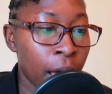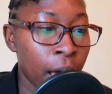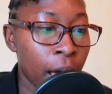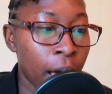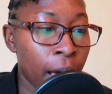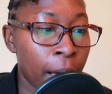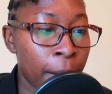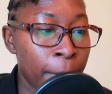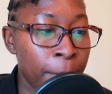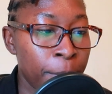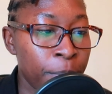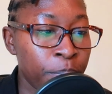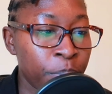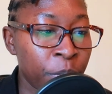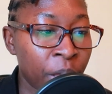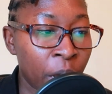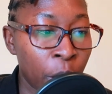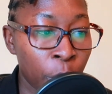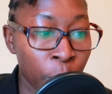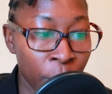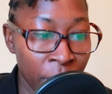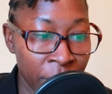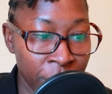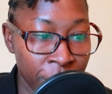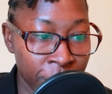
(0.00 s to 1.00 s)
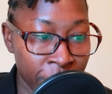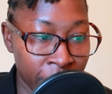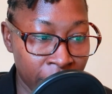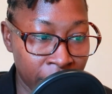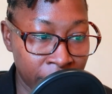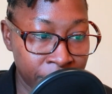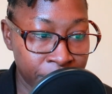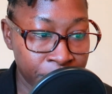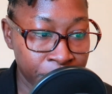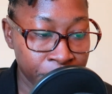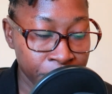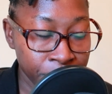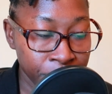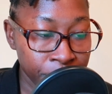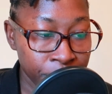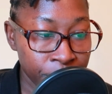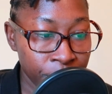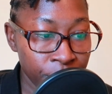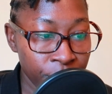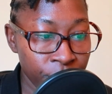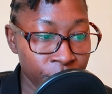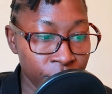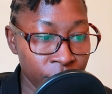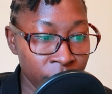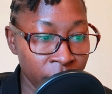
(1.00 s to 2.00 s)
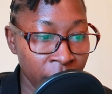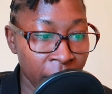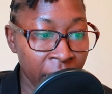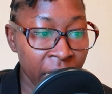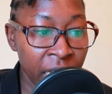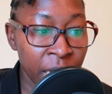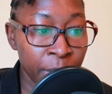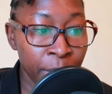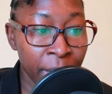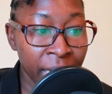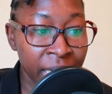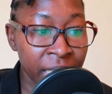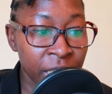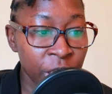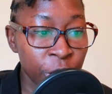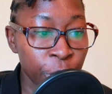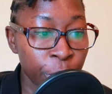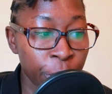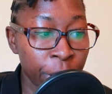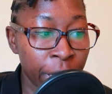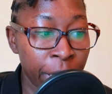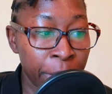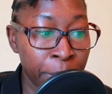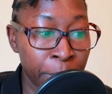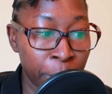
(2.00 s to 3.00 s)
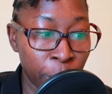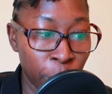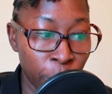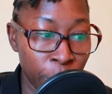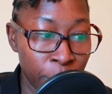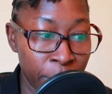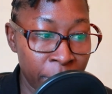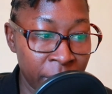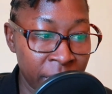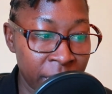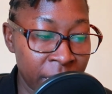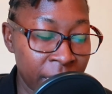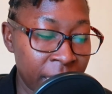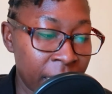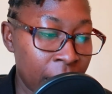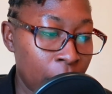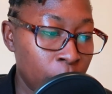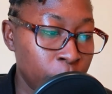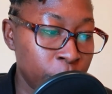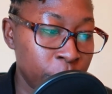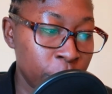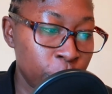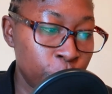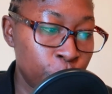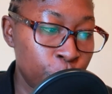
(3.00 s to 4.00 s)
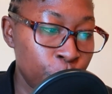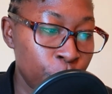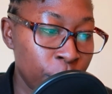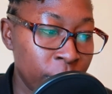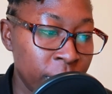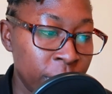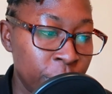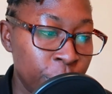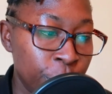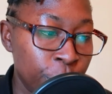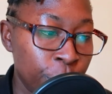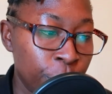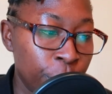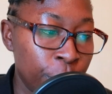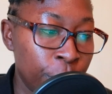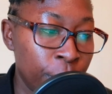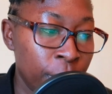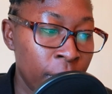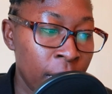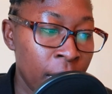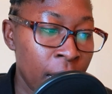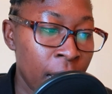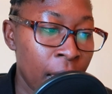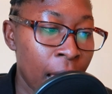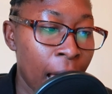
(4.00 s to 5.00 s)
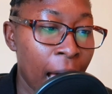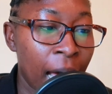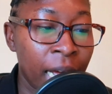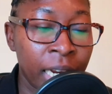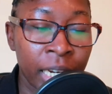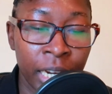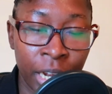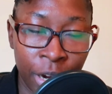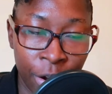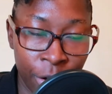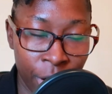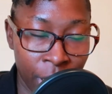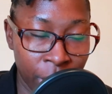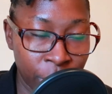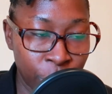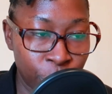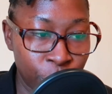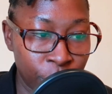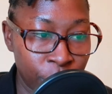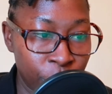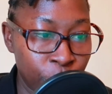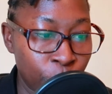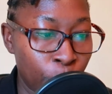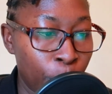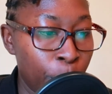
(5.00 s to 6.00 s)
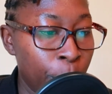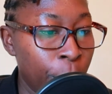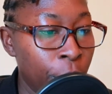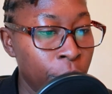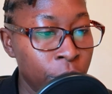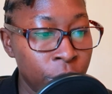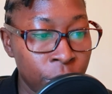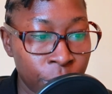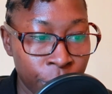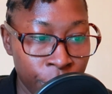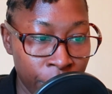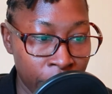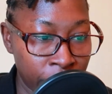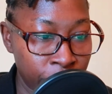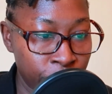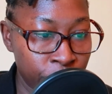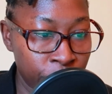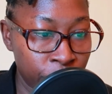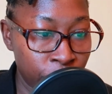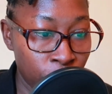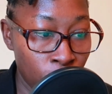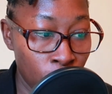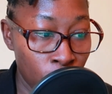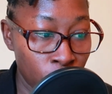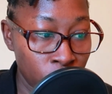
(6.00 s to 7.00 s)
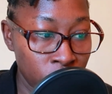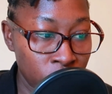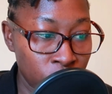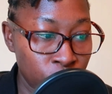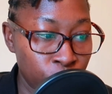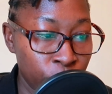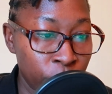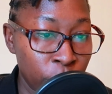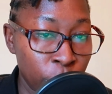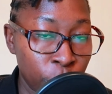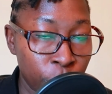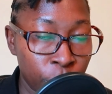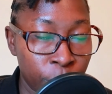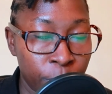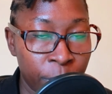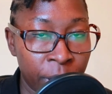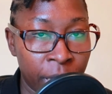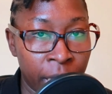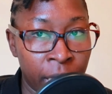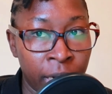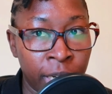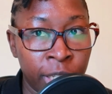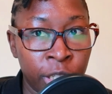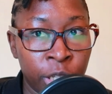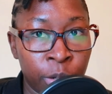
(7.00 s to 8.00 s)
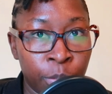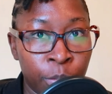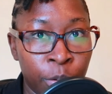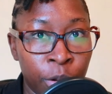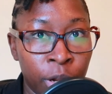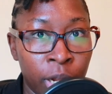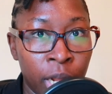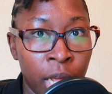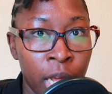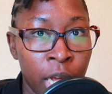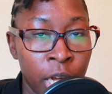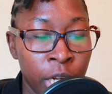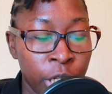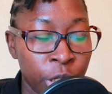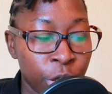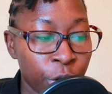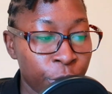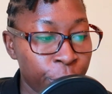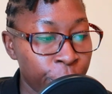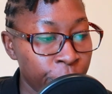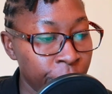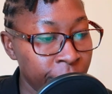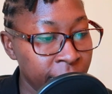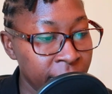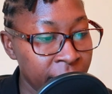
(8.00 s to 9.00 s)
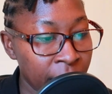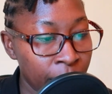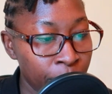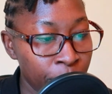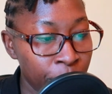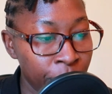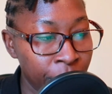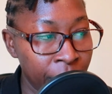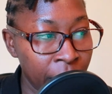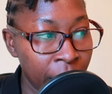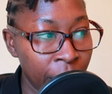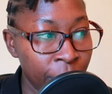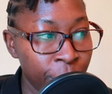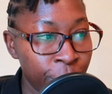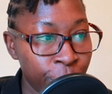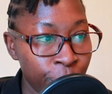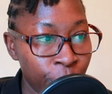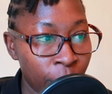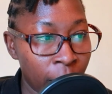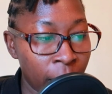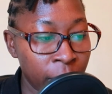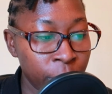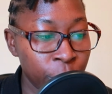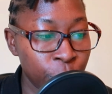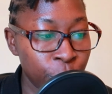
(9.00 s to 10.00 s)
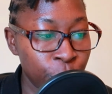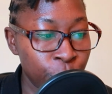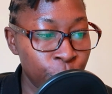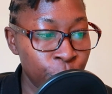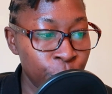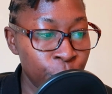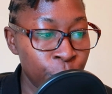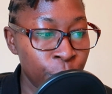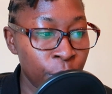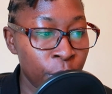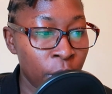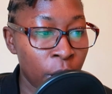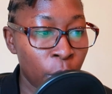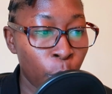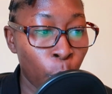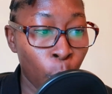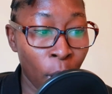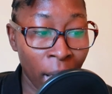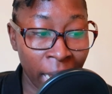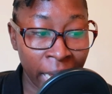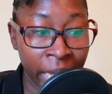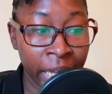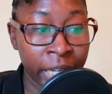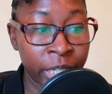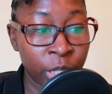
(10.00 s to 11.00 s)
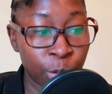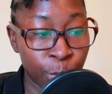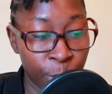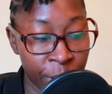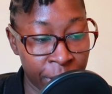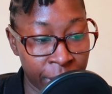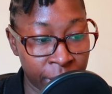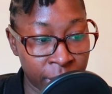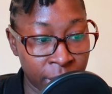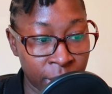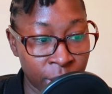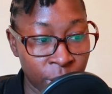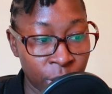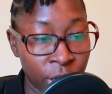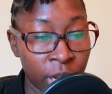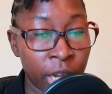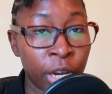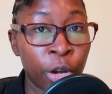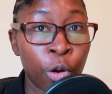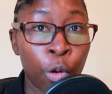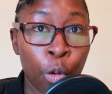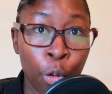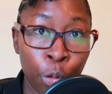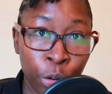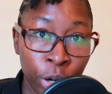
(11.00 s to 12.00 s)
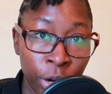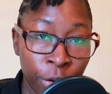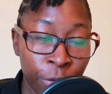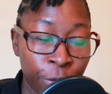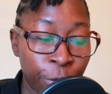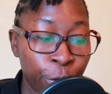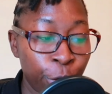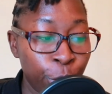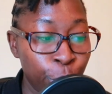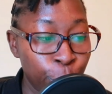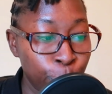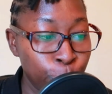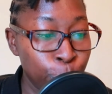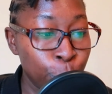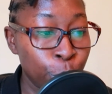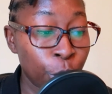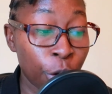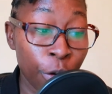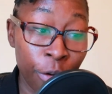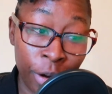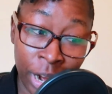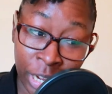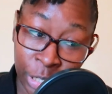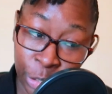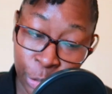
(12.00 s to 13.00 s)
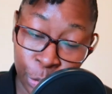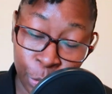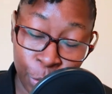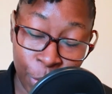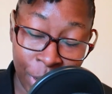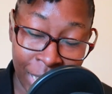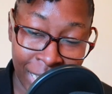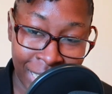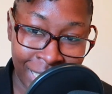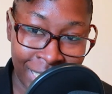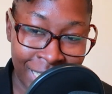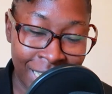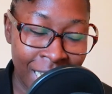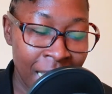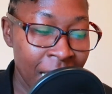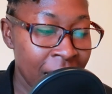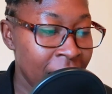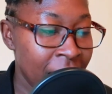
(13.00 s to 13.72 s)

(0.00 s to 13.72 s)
However, any mandatory employment that counted towards your undergraduate or postgraduate course will not be eligible. So for example, if you had to do work experience in order for you to graduate,